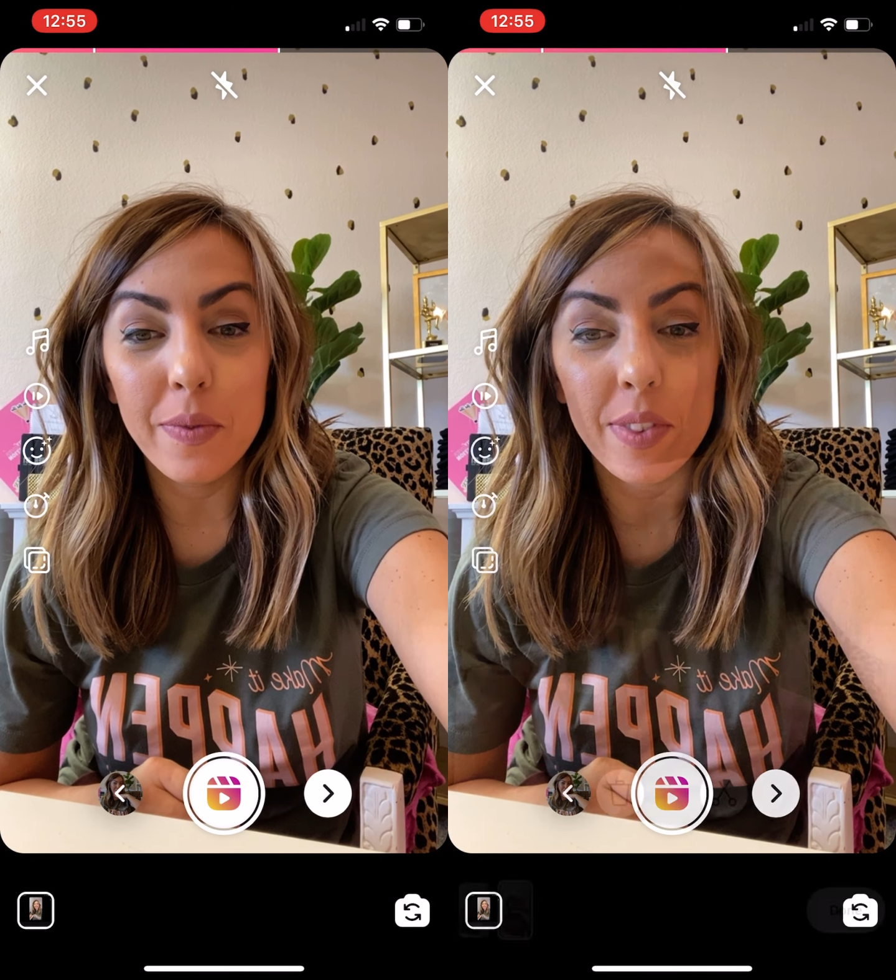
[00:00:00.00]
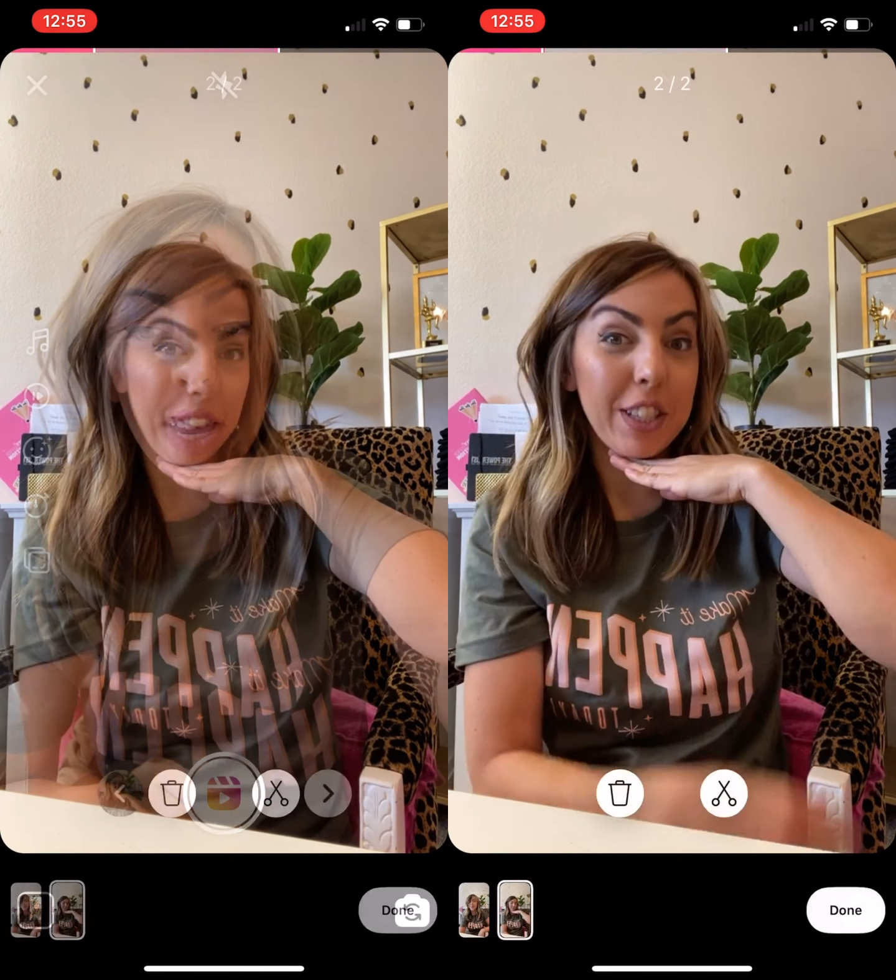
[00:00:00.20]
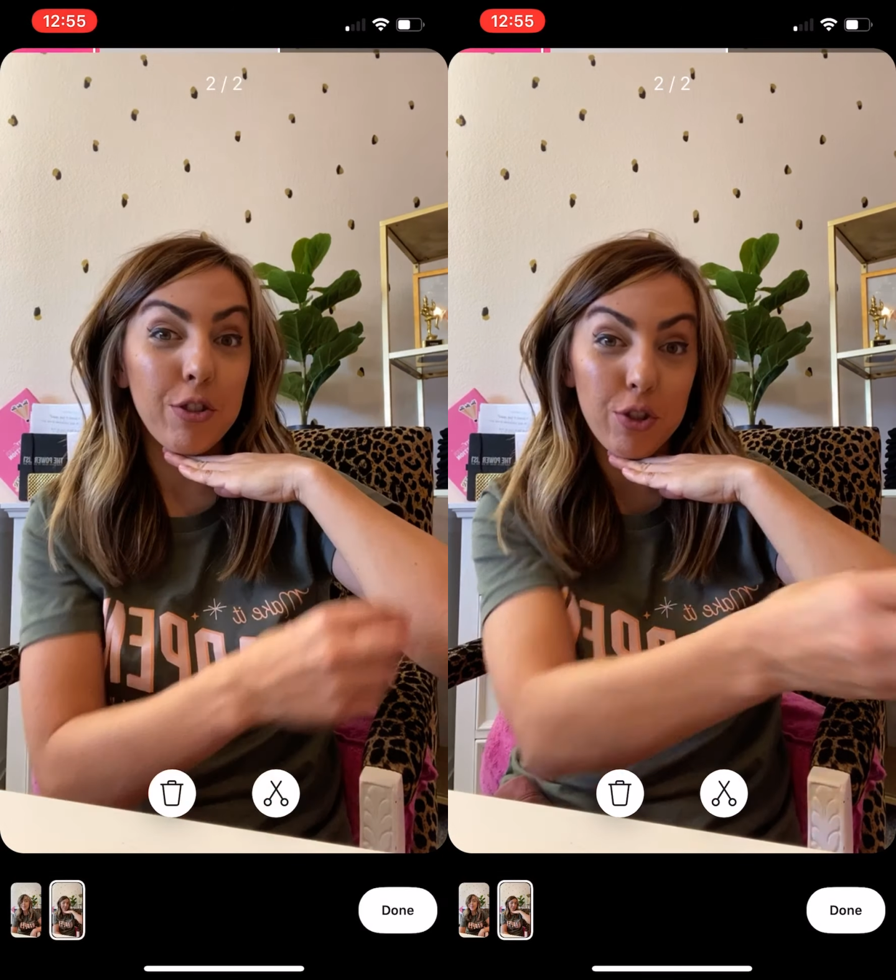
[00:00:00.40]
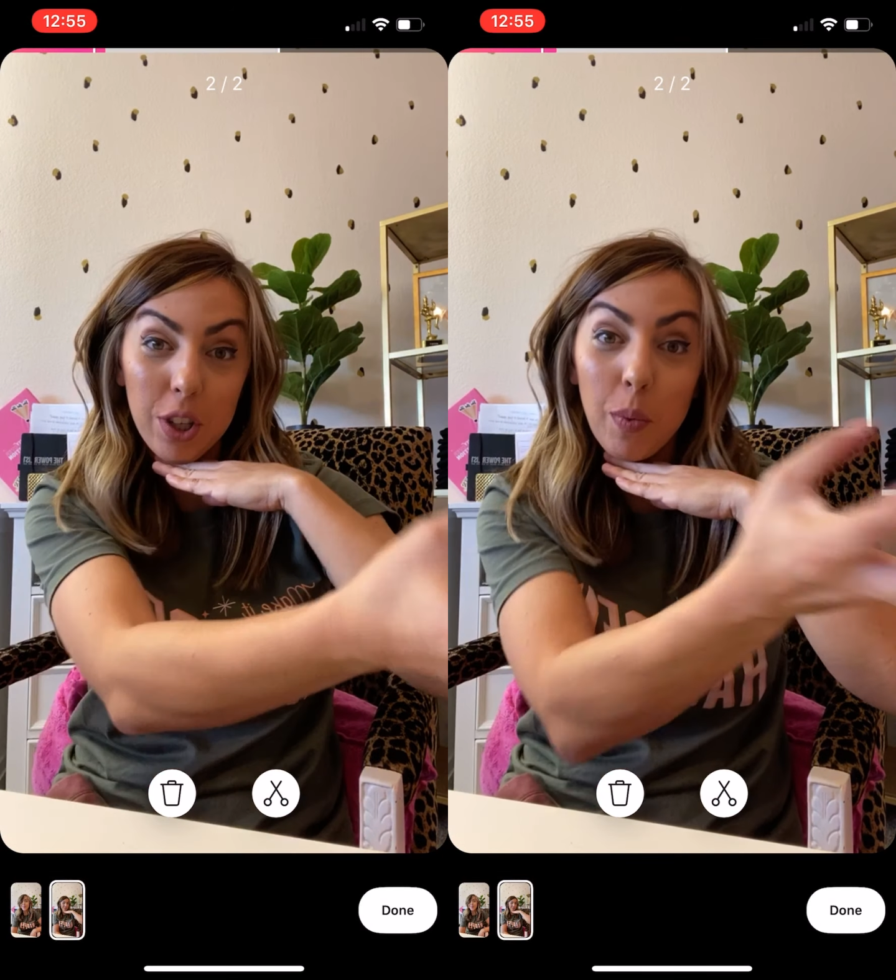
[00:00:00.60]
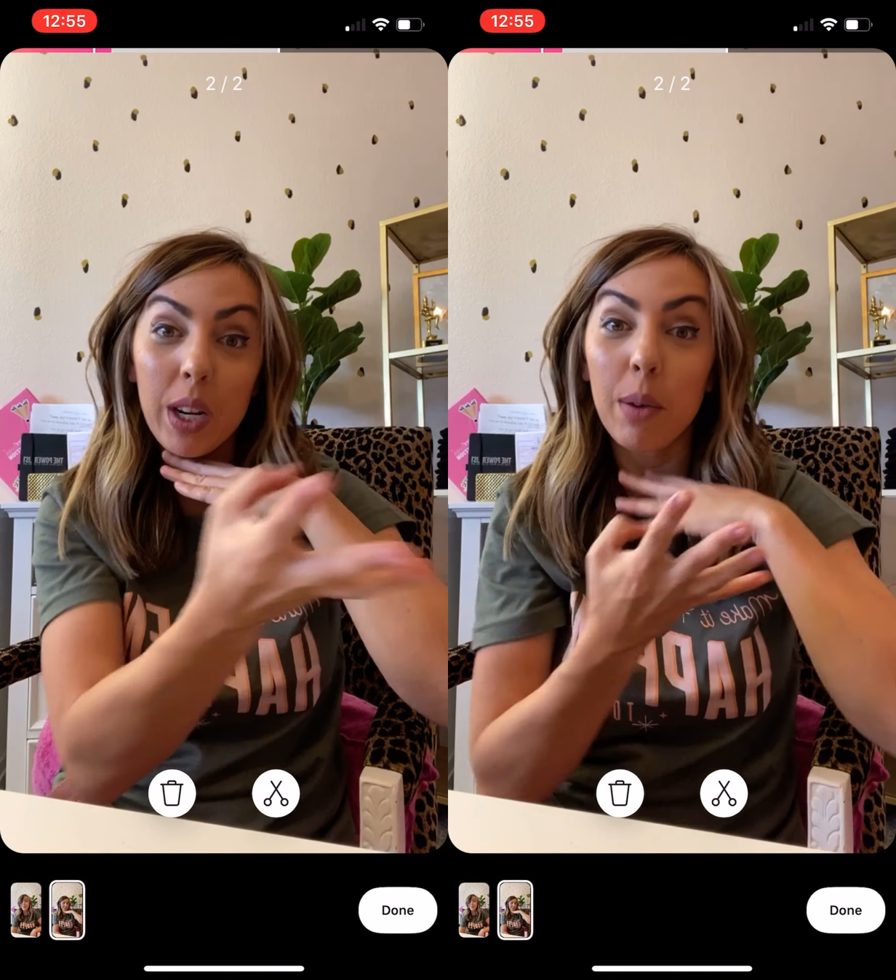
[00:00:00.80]
And then I'm going to
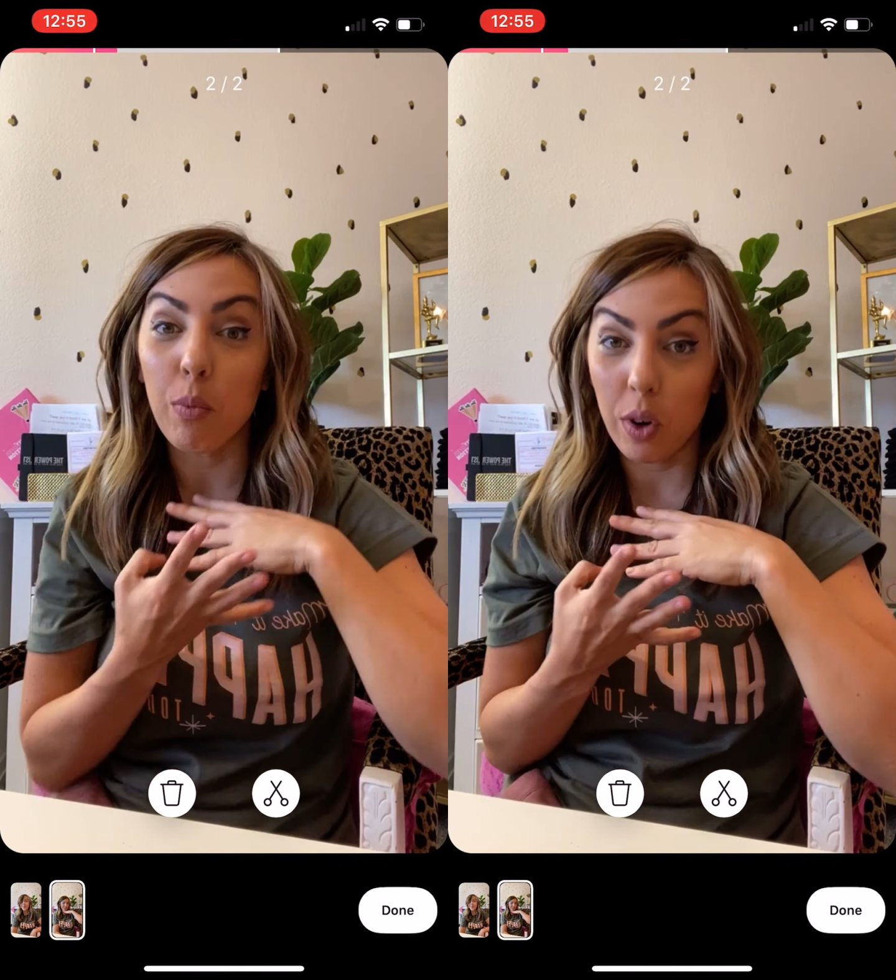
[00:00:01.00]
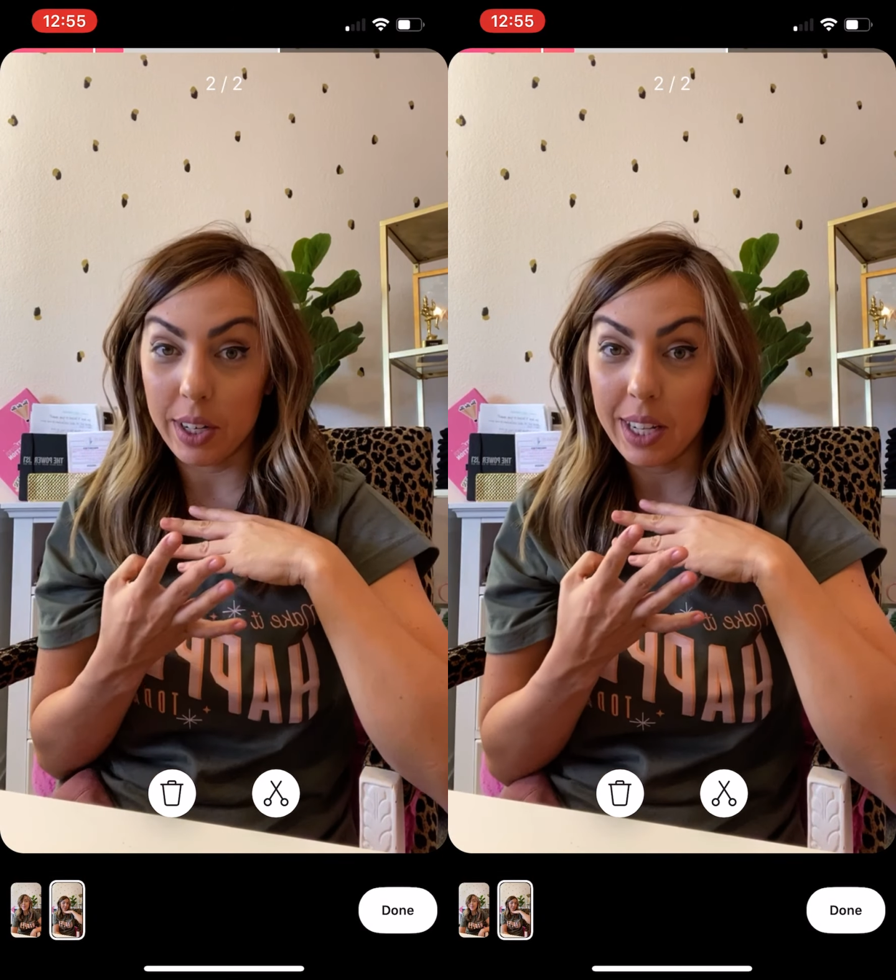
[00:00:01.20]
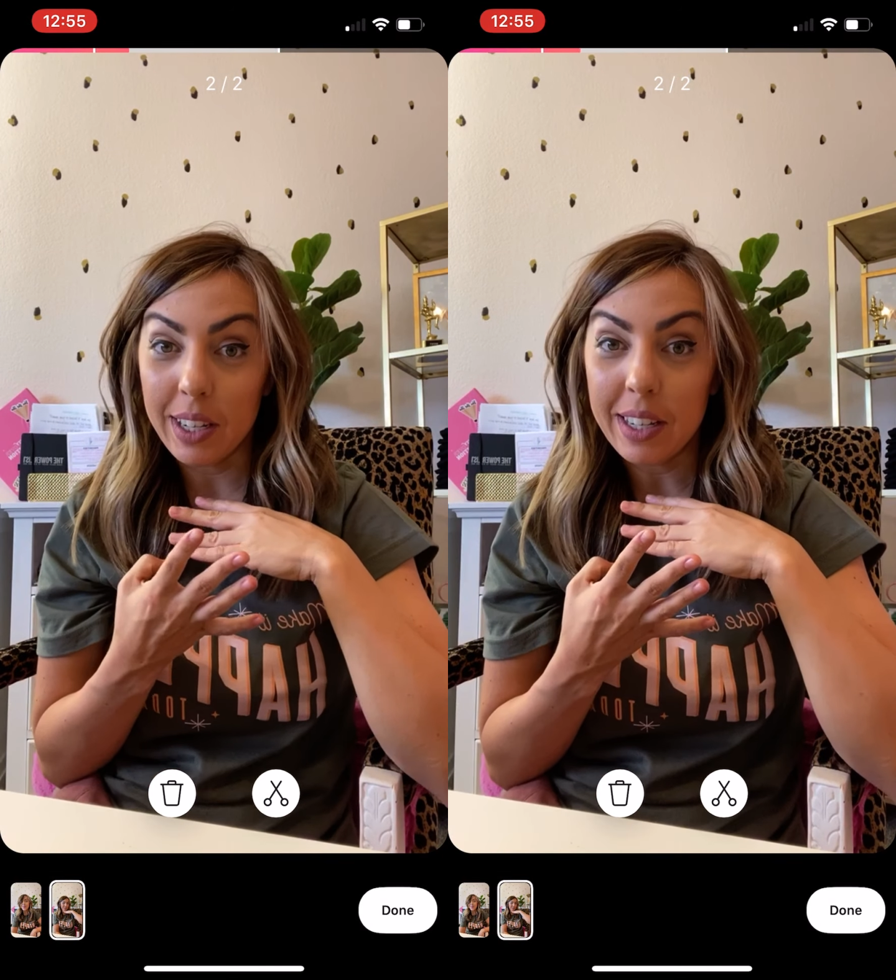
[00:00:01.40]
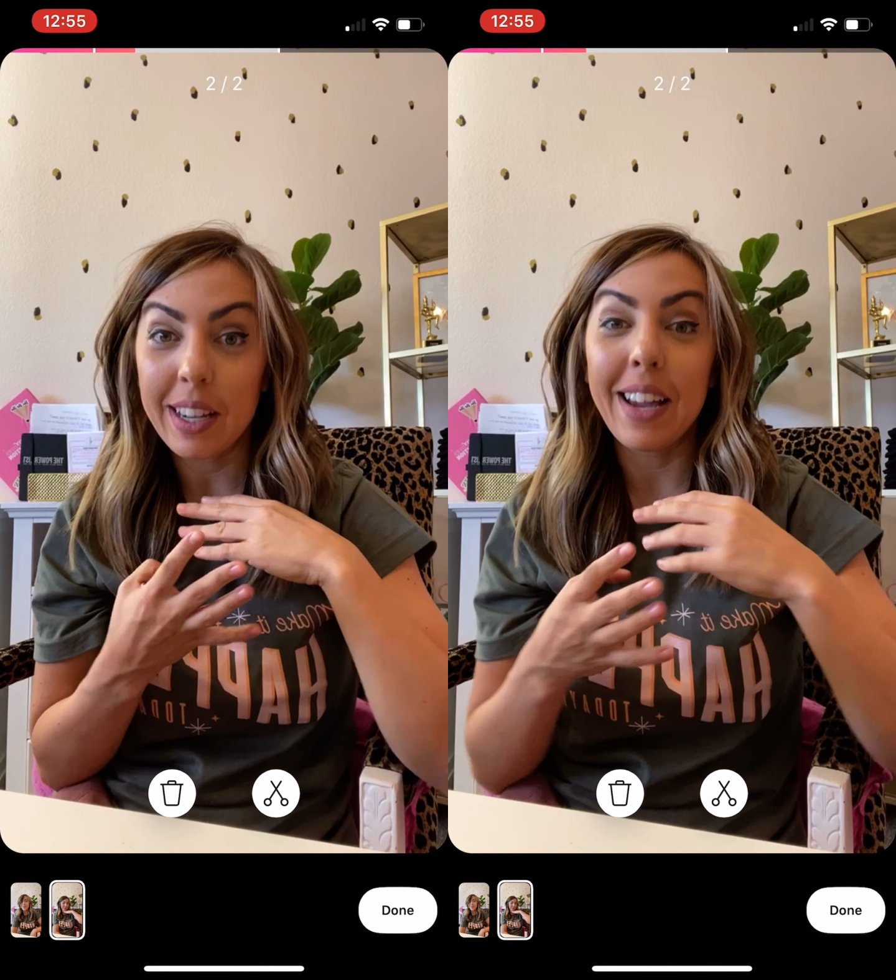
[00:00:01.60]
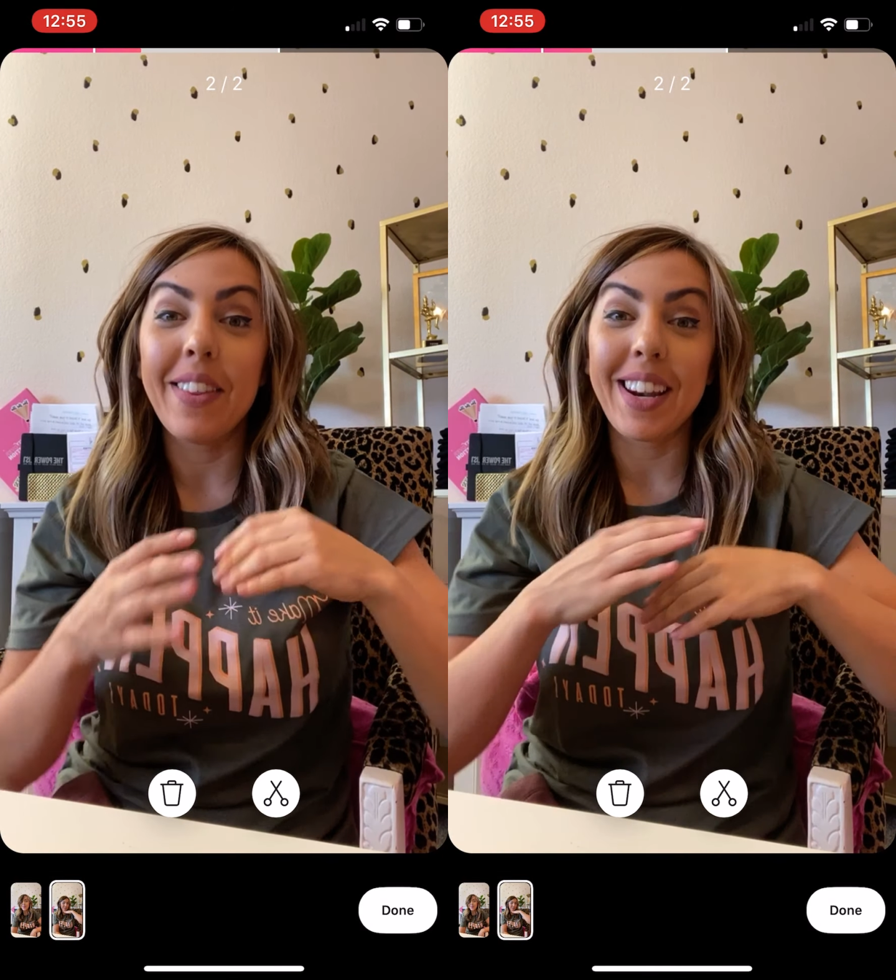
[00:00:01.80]
go ahead
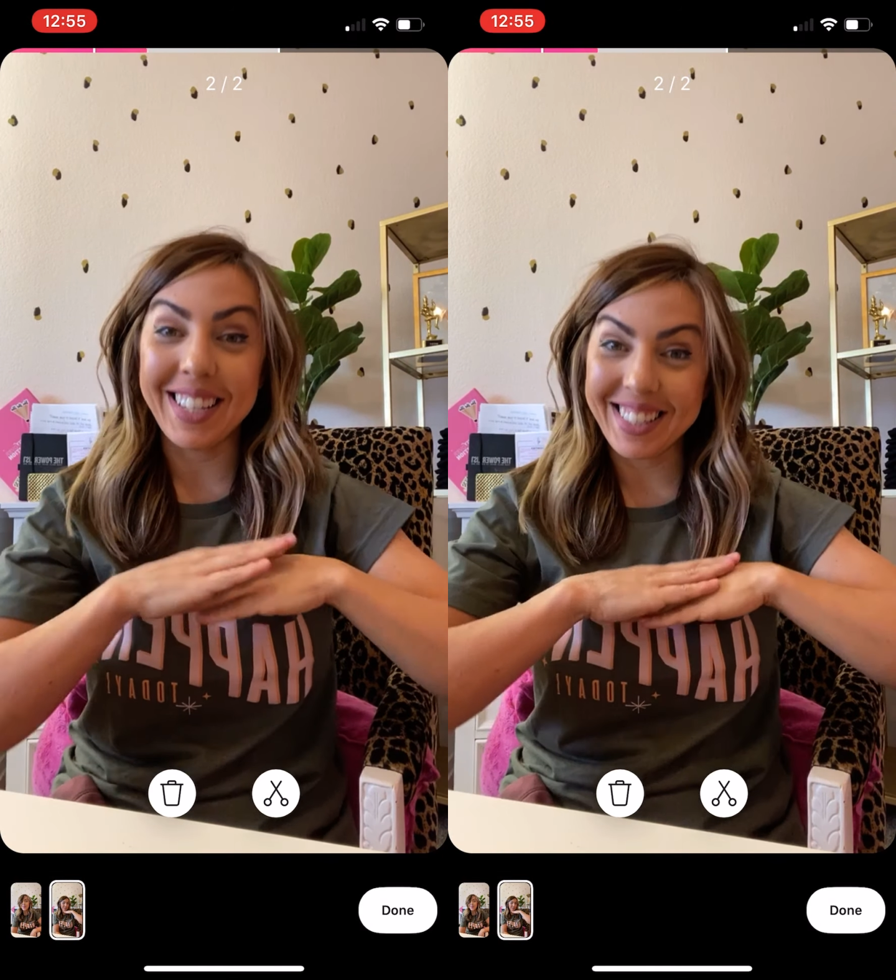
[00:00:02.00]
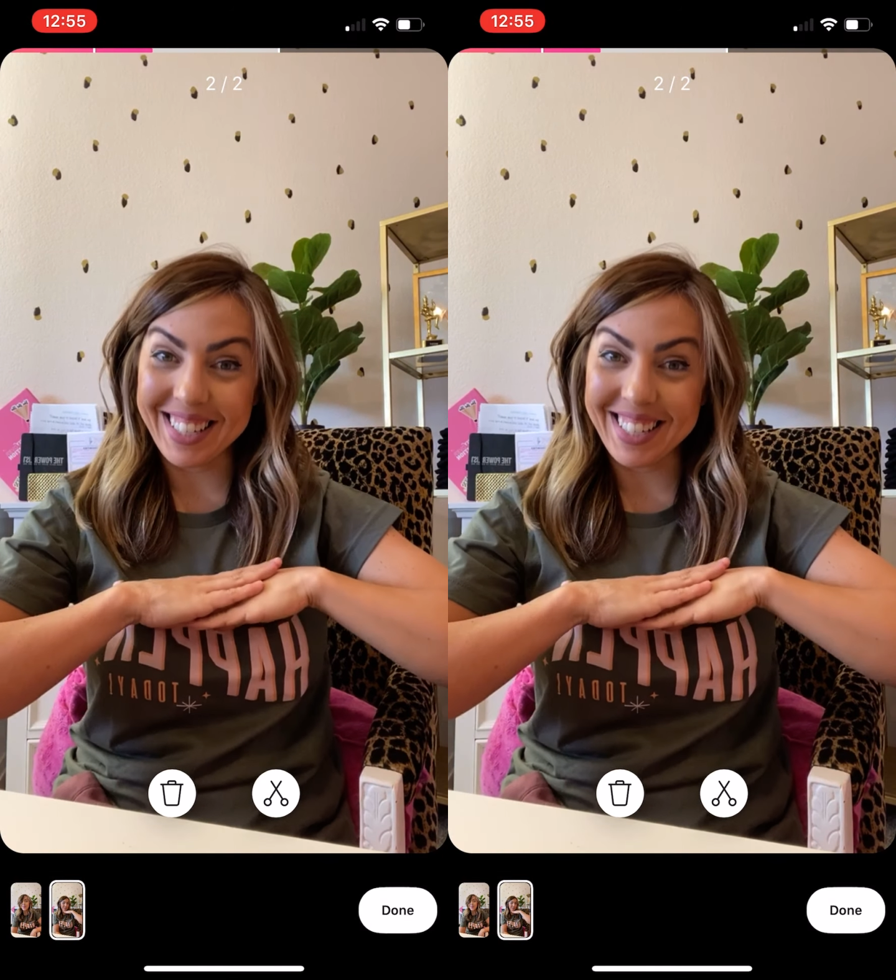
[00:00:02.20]
and edit that